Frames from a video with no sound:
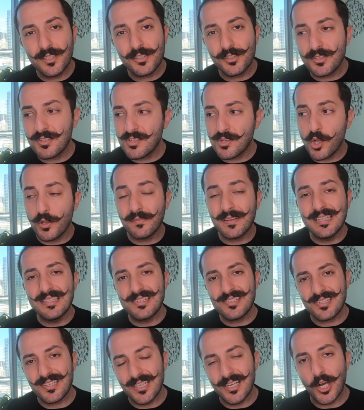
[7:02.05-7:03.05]
yourself
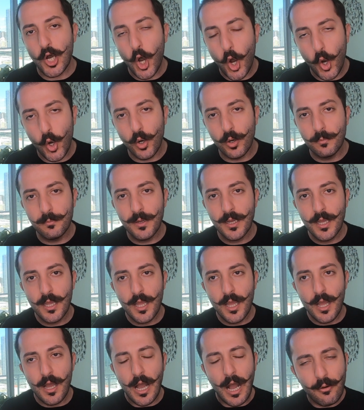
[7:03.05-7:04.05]
and sit home,
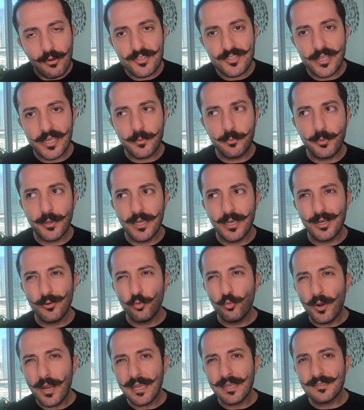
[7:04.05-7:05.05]
I was like,
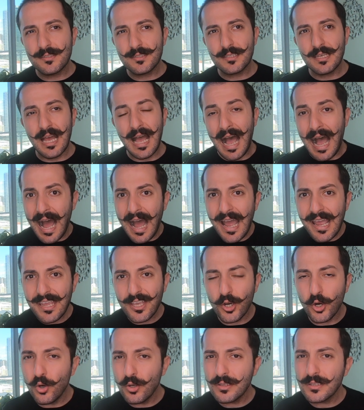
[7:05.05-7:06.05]
but wait,
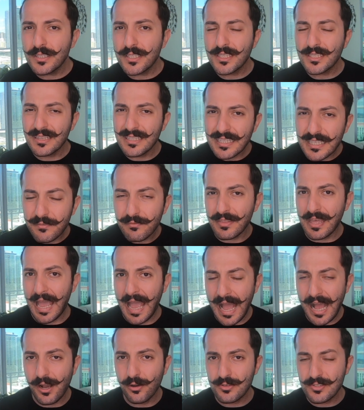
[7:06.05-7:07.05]
I only leave the
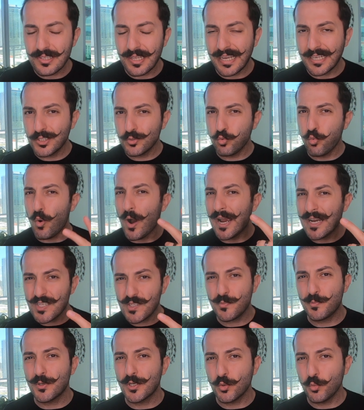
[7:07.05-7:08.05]
house like
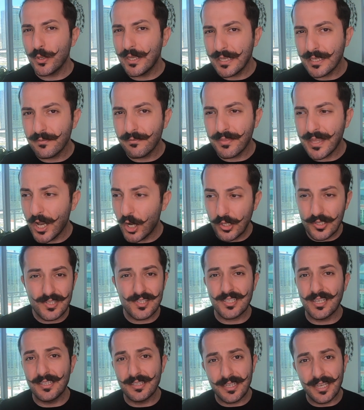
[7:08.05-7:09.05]
twice per week. If that on
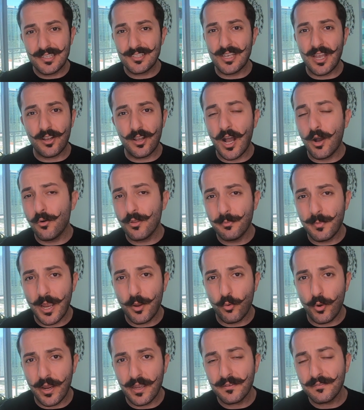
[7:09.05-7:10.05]
Sundays, I go out with
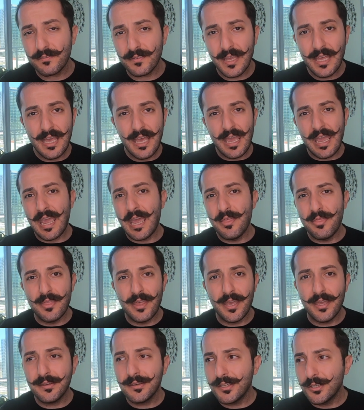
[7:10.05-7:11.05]
my wife. And
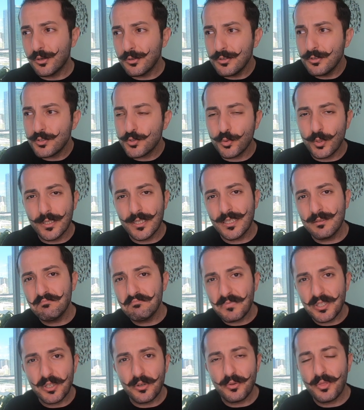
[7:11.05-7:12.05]
then, you know, usually,
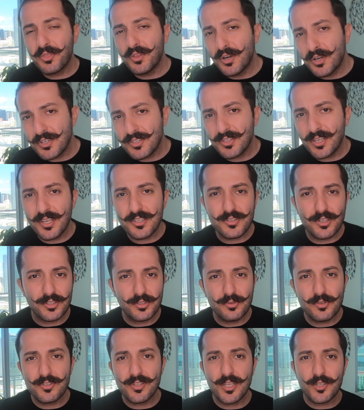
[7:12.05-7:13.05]
you know, Thursdays or
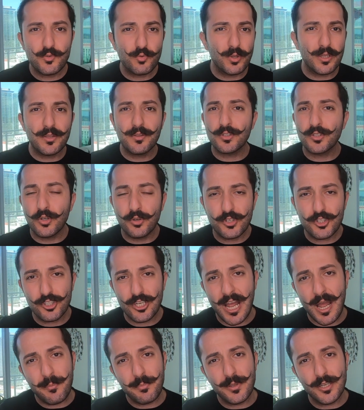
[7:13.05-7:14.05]
Tuesdays, we'll either go
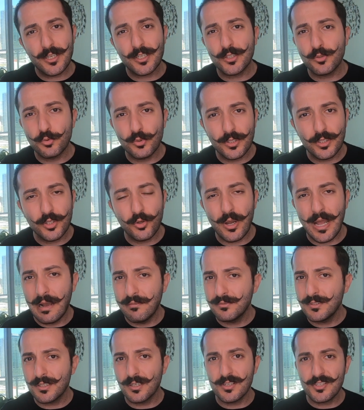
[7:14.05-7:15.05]
shopping or we'll go
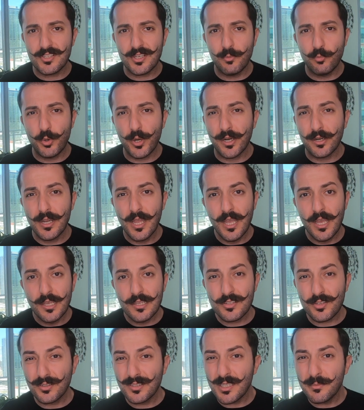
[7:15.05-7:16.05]
have dinner somewhere.
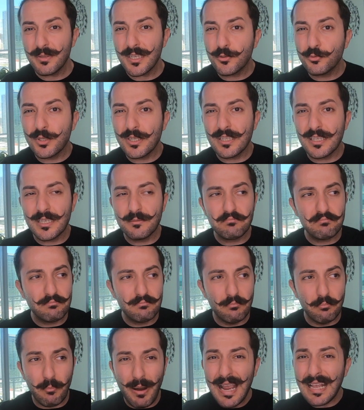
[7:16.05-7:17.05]
So to me, really,
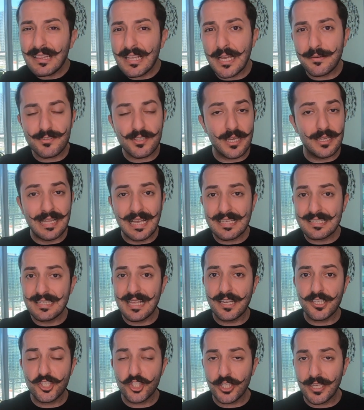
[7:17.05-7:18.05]
my lifestyle has
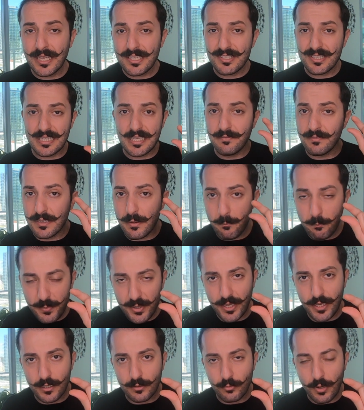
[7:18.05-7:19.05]
not changed even a
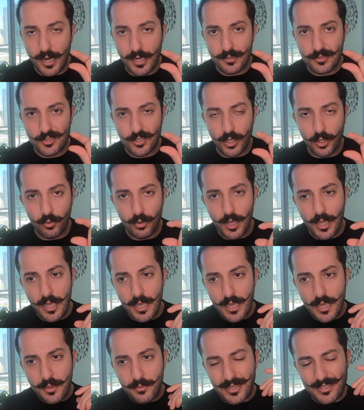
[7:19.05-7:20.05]
bit, right? So
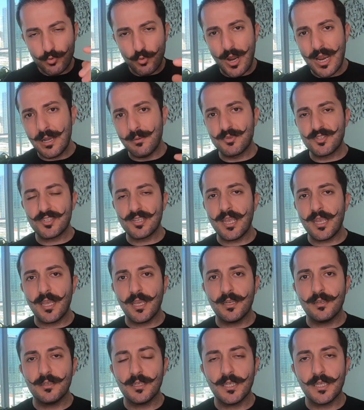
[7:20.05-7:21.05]
that's why I'm
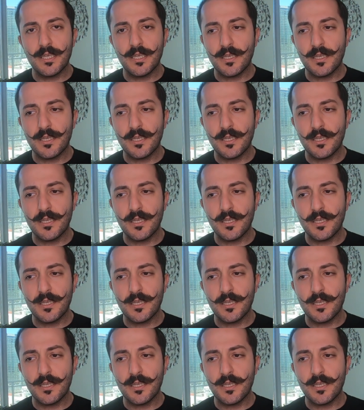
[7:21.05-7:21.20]
saying